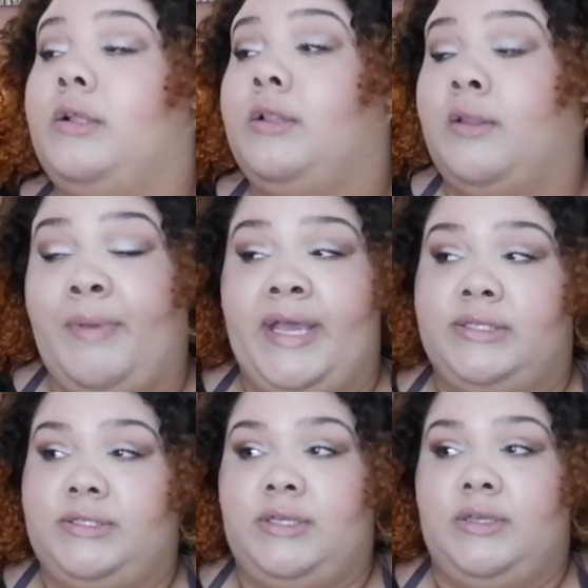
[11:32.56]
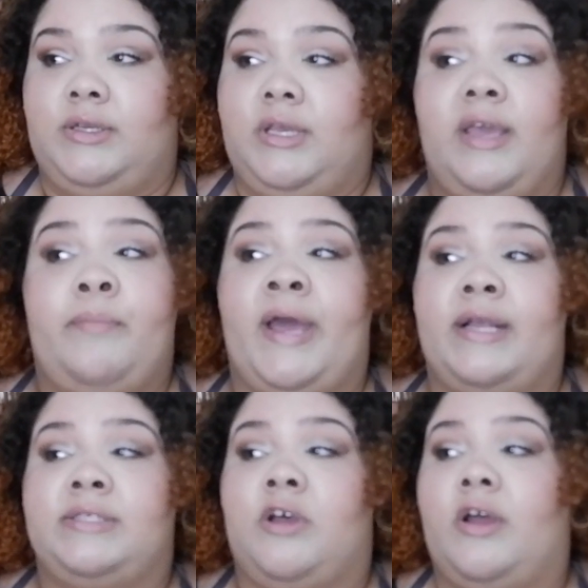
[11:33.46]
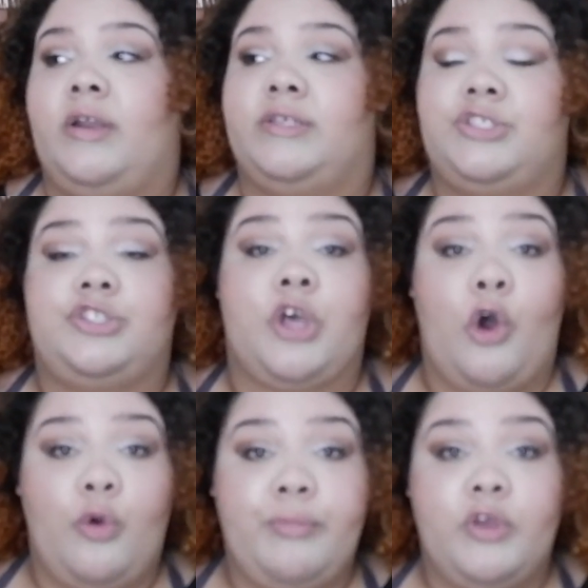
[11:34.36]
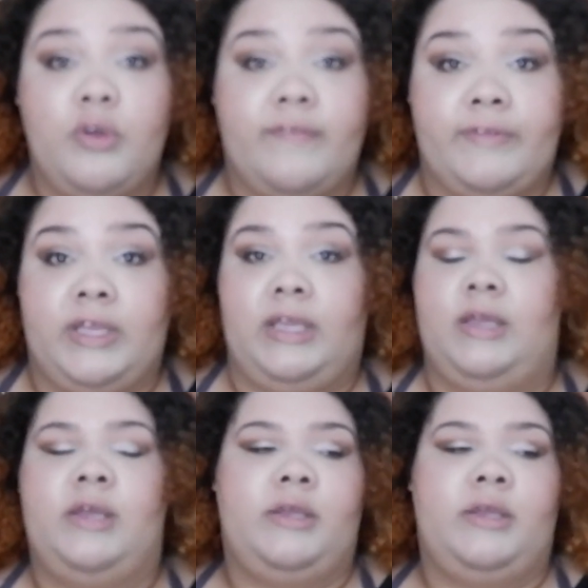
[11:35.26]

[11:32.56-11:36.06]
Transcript: The best. It packs on so beautifully